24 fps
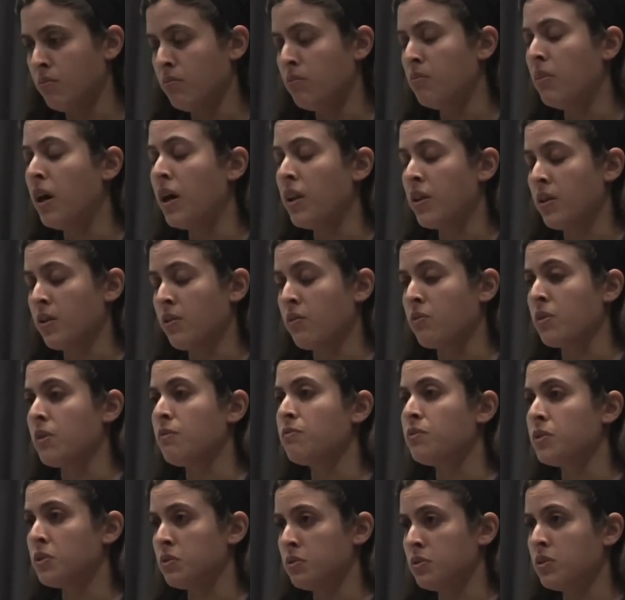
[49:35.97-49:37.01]
mother
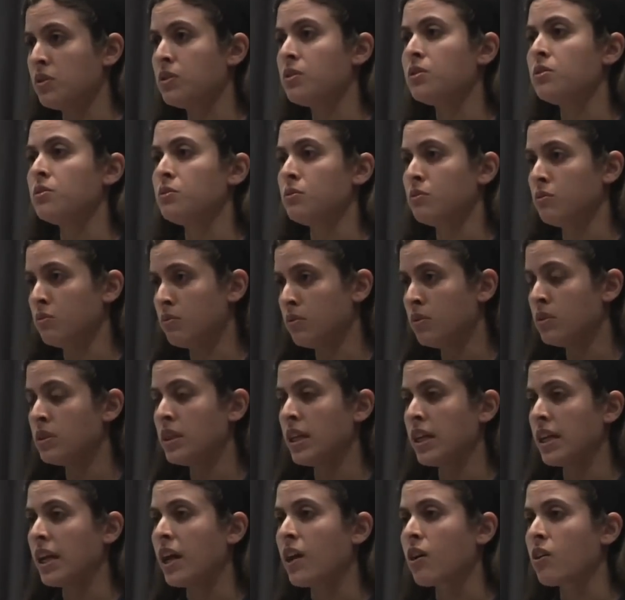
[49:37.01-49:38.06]
refused to
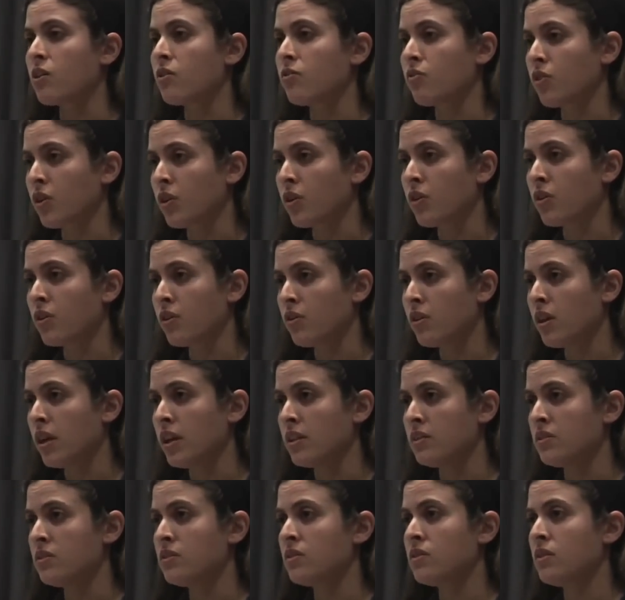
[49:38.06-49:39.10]
take care of her
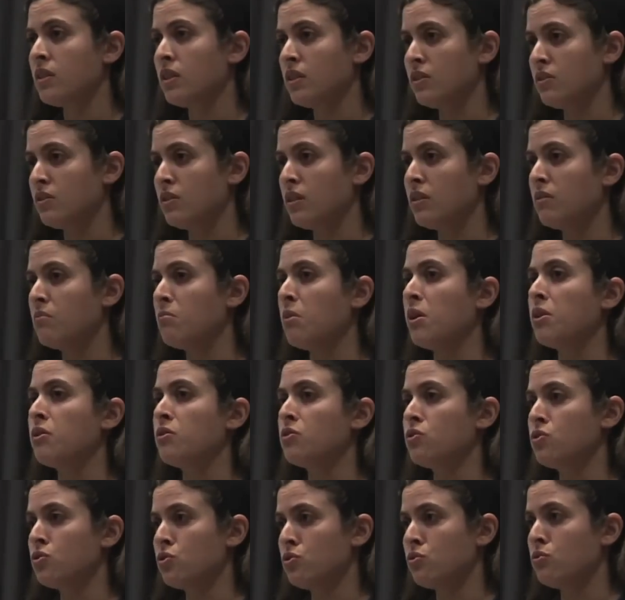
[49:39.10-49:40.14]
as
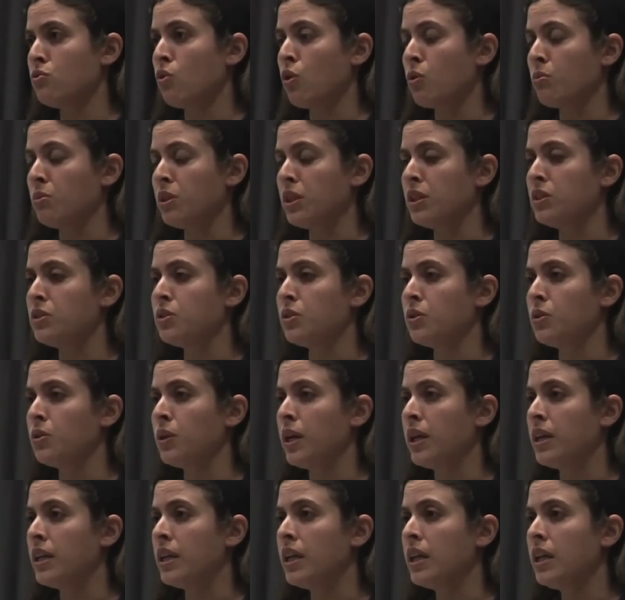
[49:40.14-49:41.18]
mothers normally do,
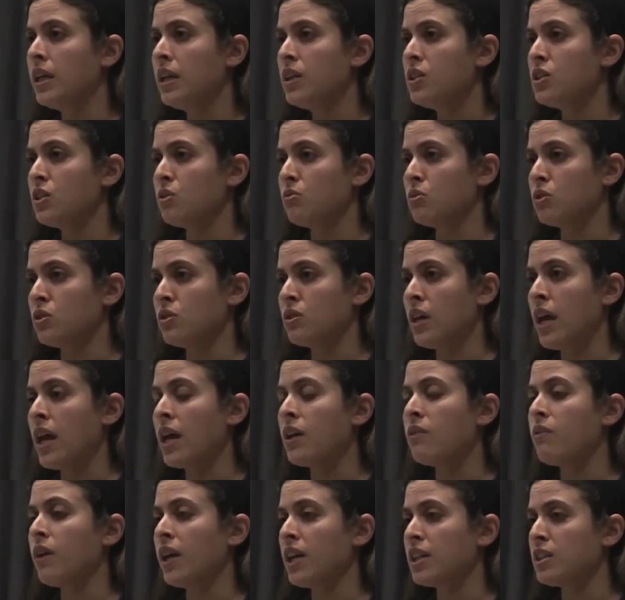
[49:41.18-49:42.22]
and she was
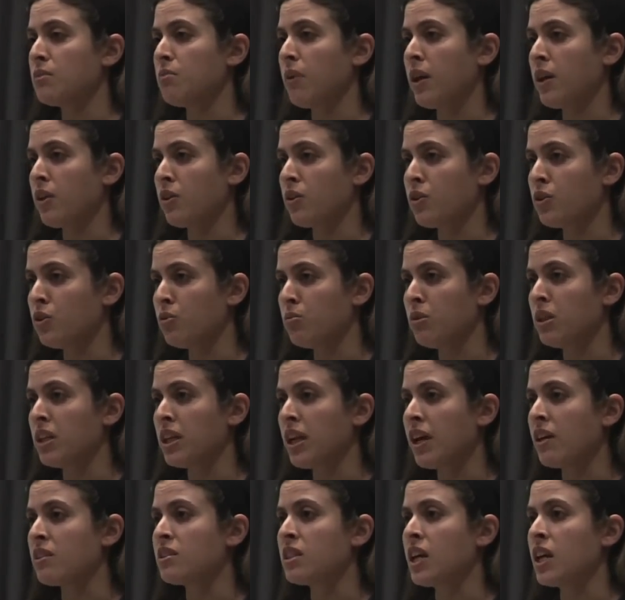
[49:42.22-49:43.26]
hand-raised by her human
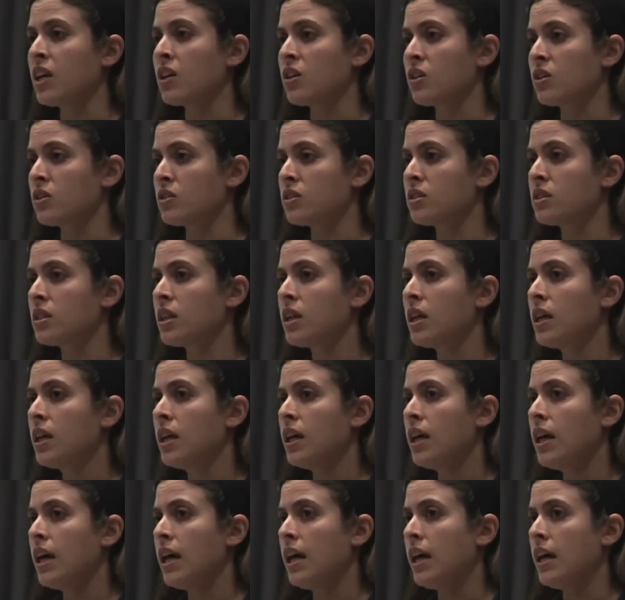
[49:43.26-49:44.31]
caretakers
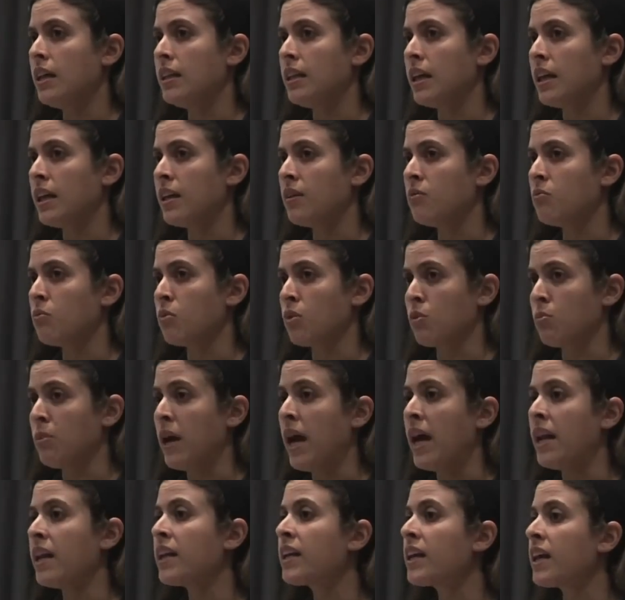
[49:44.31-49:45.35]
And they were
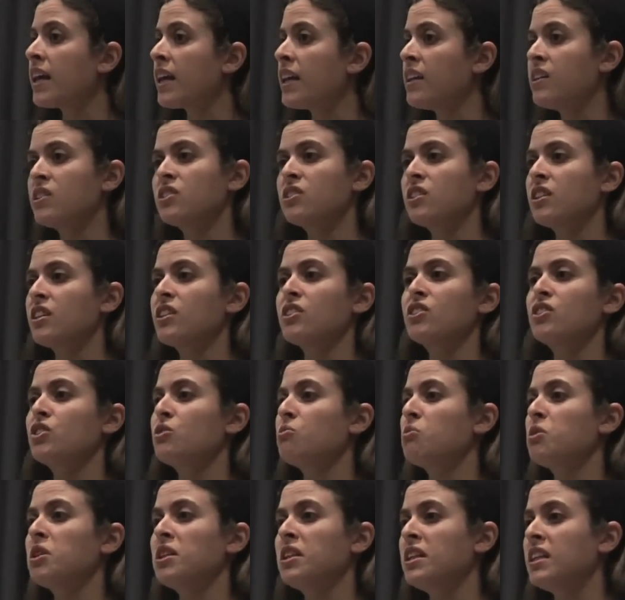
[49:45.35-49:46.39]
panicking initially because she
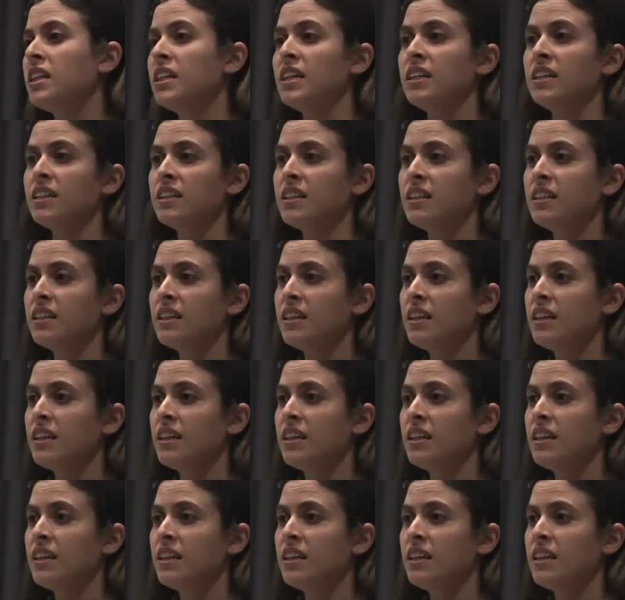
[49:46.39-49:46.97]
wouldn't eat